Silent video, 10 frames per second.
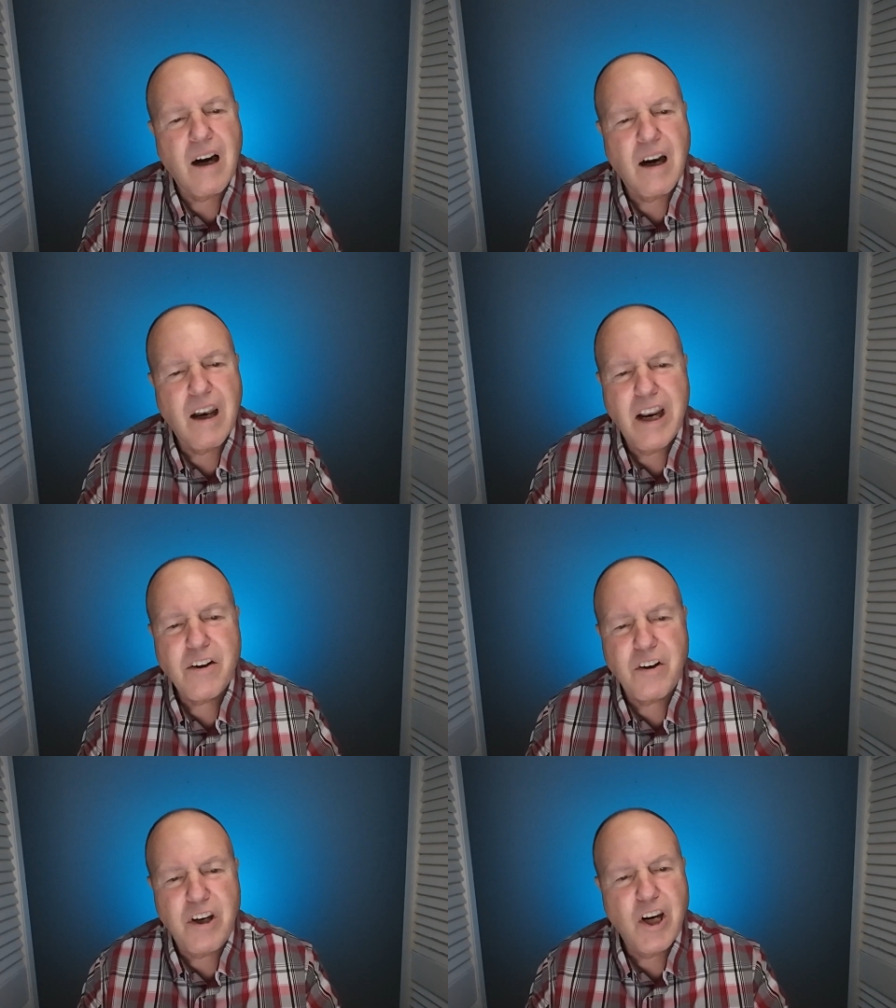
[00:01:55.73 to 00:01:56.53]
And
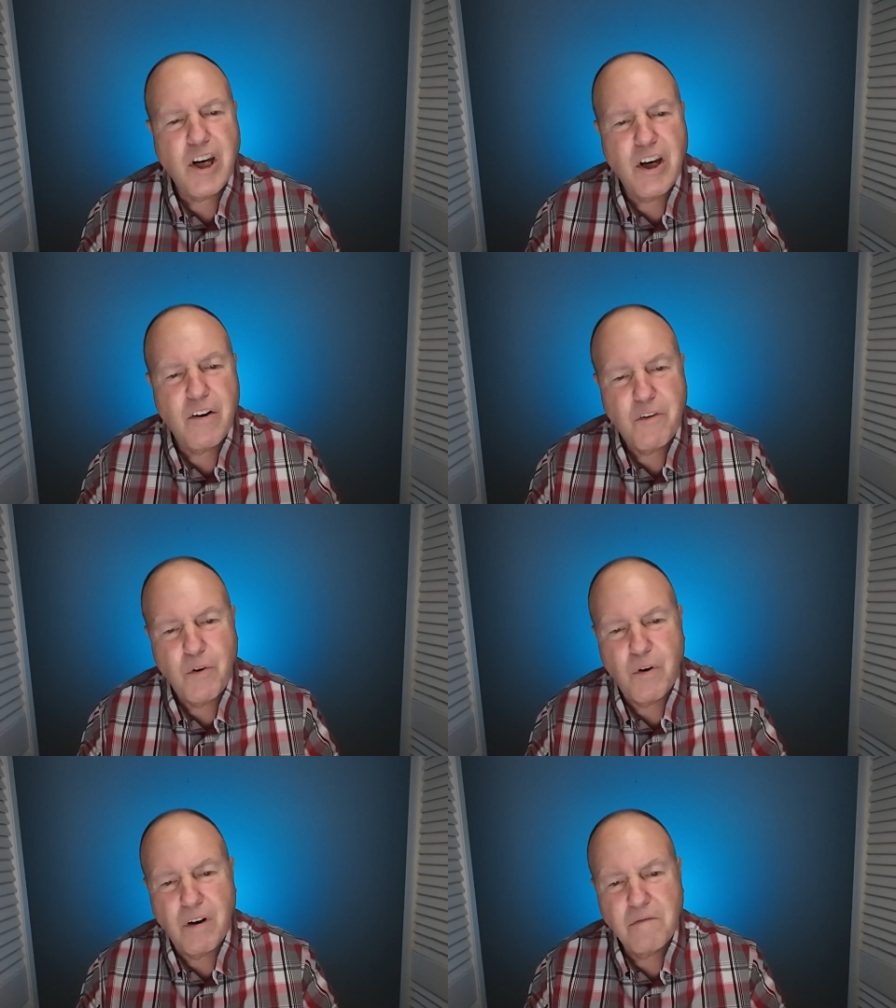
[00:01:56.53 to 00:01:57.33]
let's dig
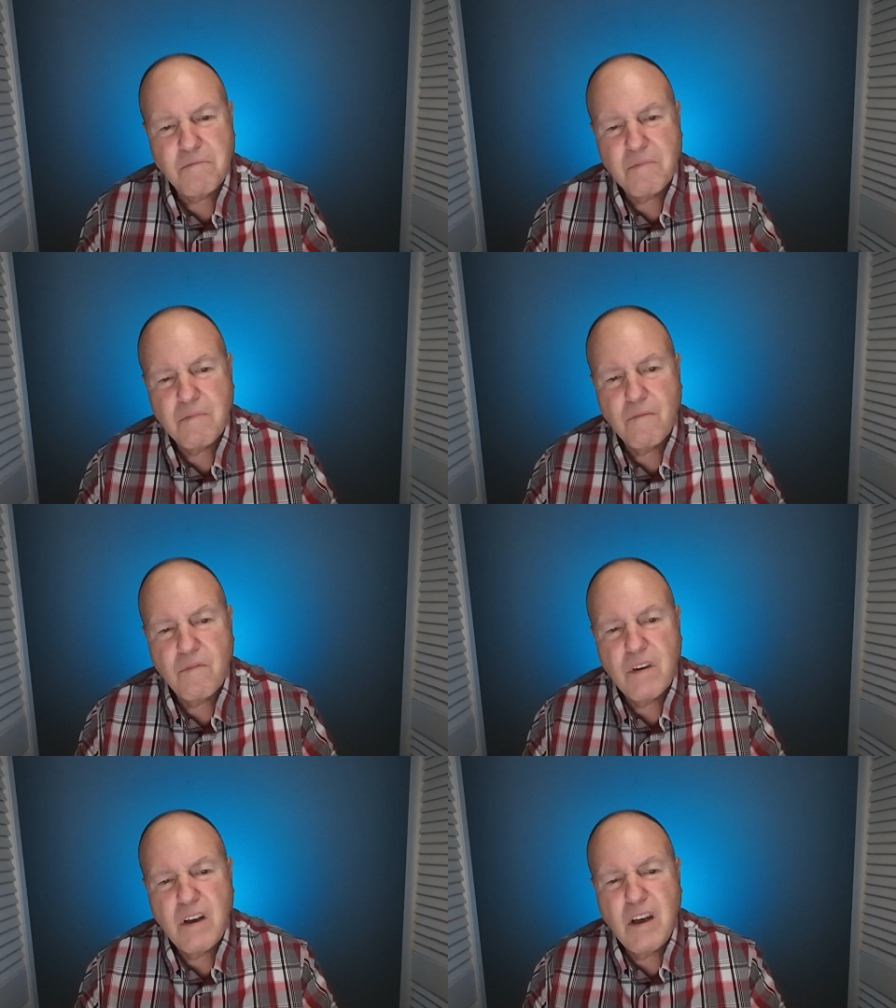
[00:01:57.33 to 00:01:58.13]
into it.
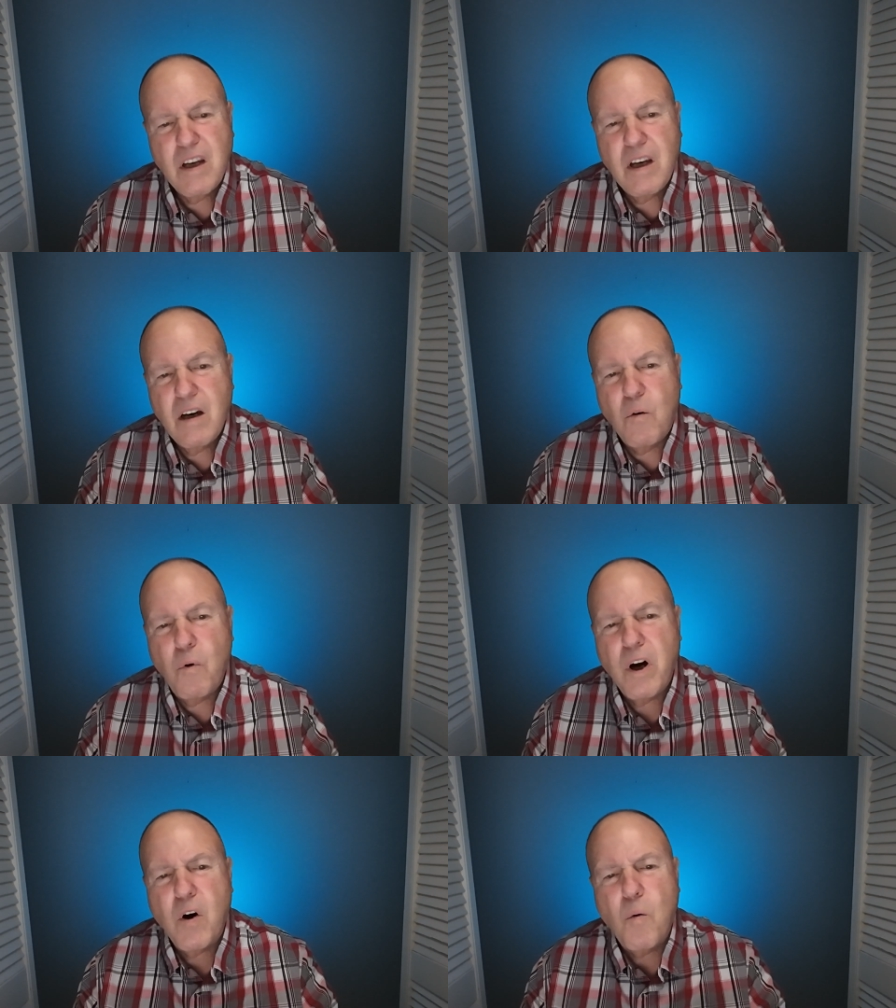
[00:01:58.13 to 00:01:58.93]

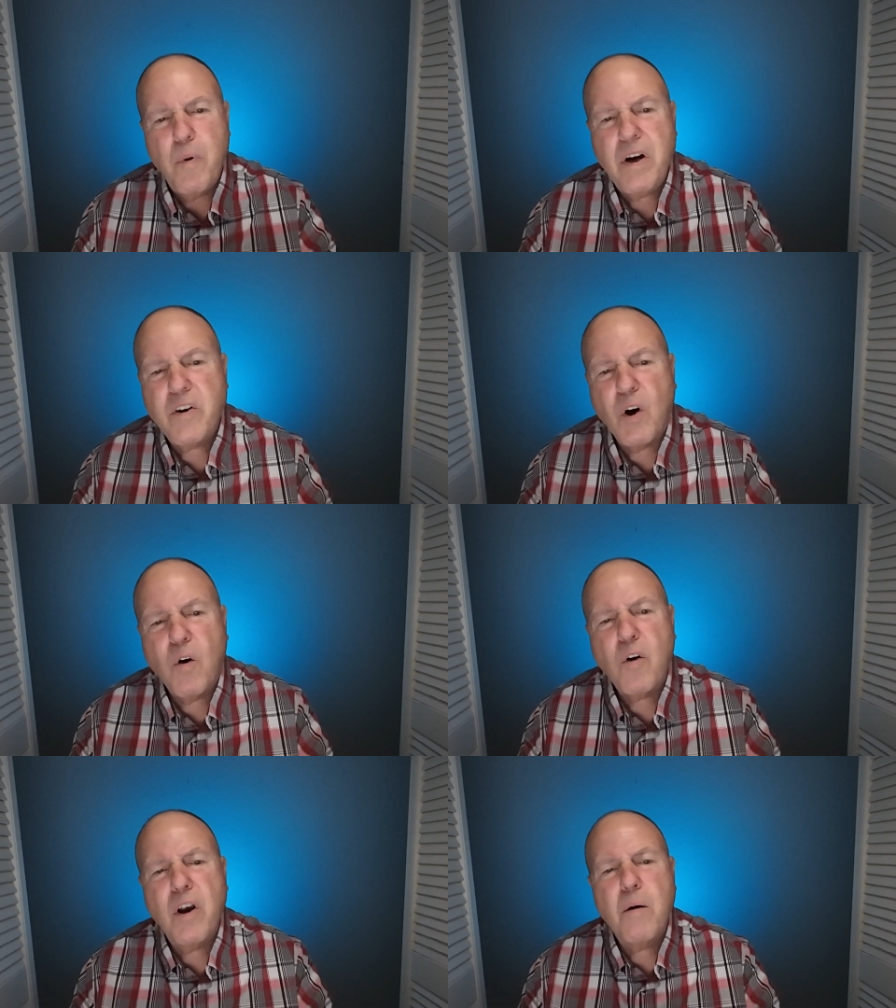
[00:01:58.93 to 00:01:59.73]
We're going to be
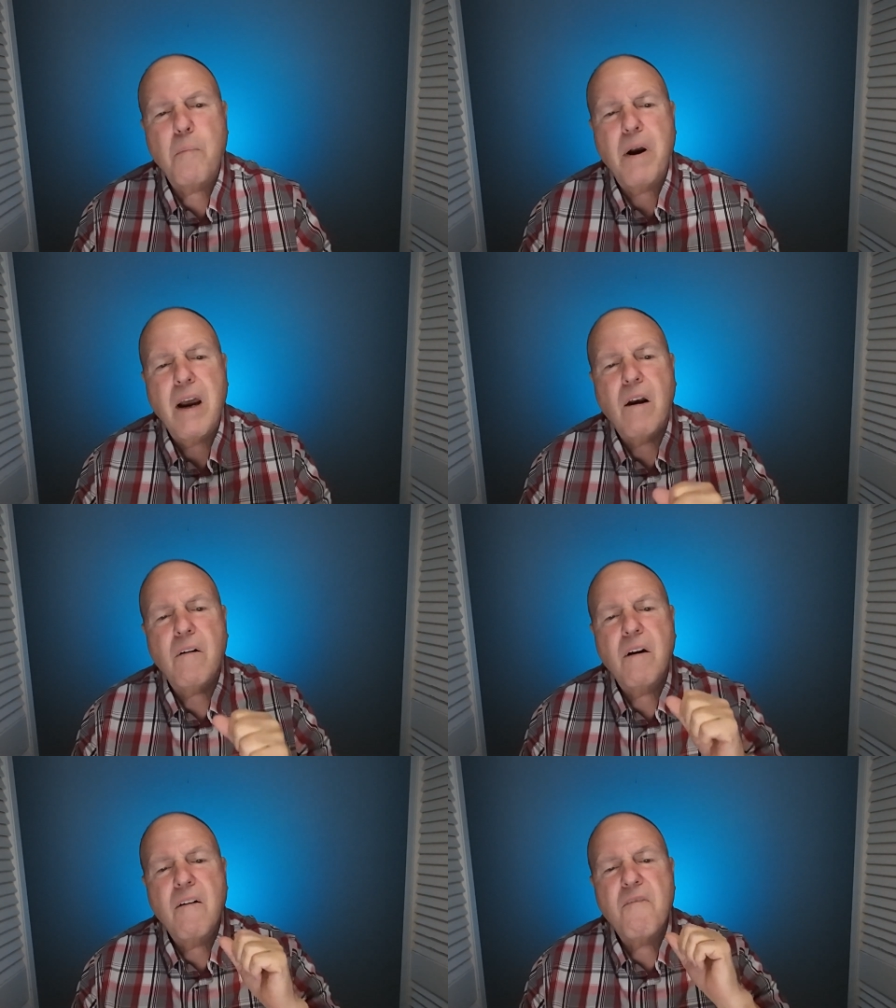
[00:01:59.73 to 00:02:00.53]
talking about
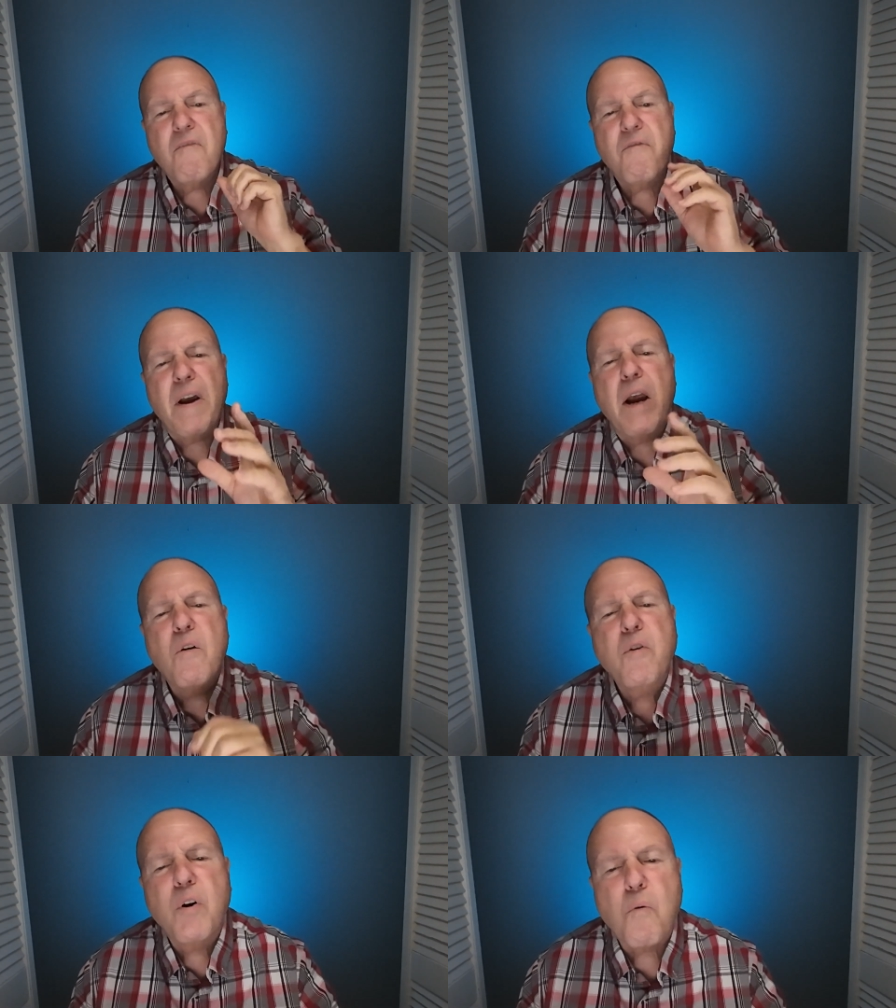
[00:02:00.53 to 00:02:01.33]

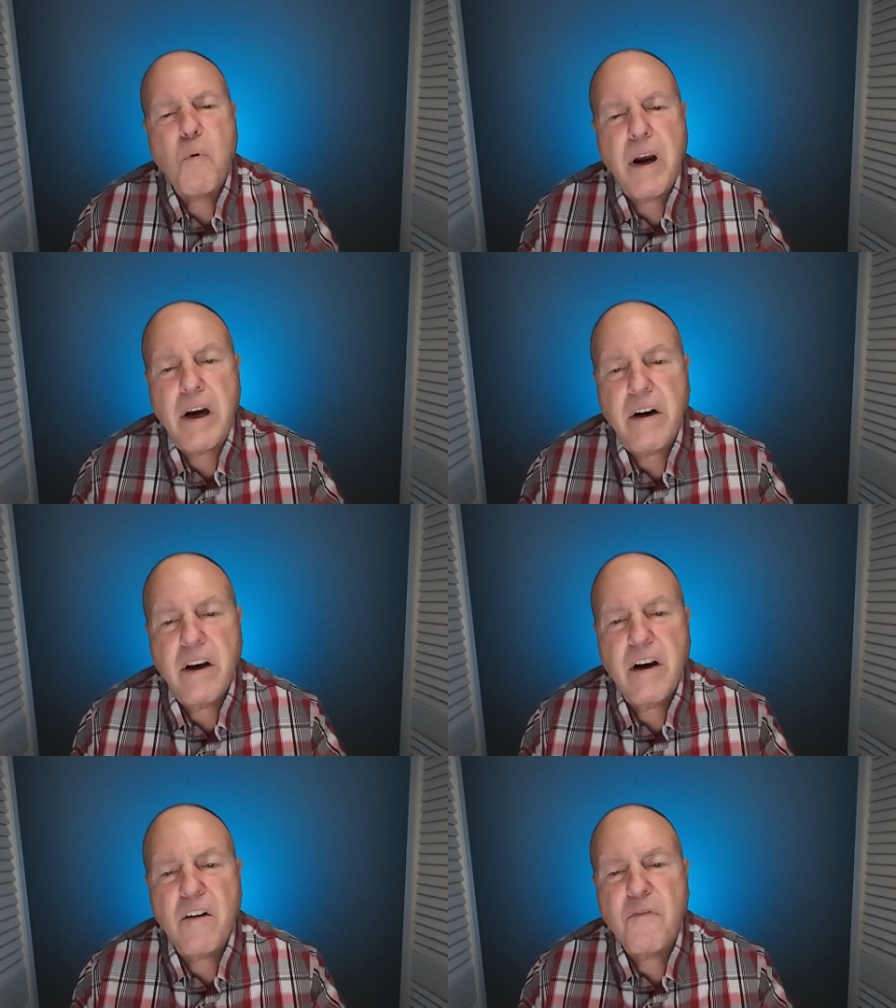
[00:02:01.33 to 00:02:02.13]
failure rate
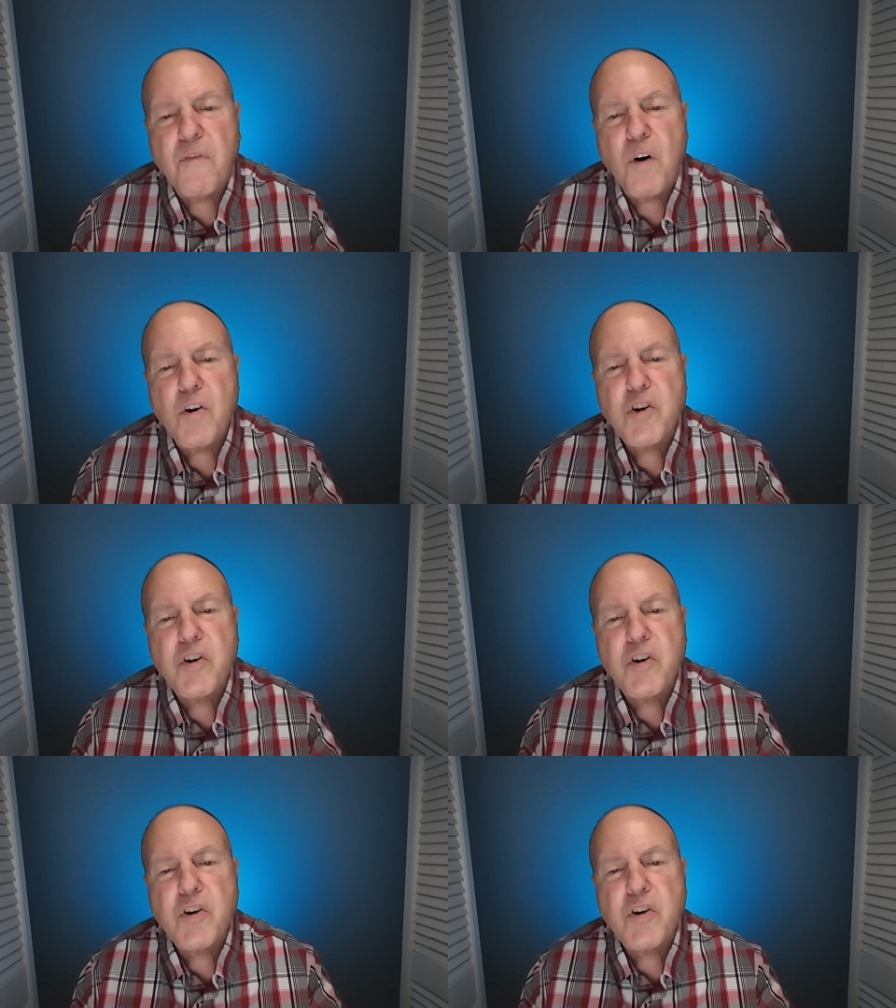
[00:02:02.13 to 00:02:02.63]
in the first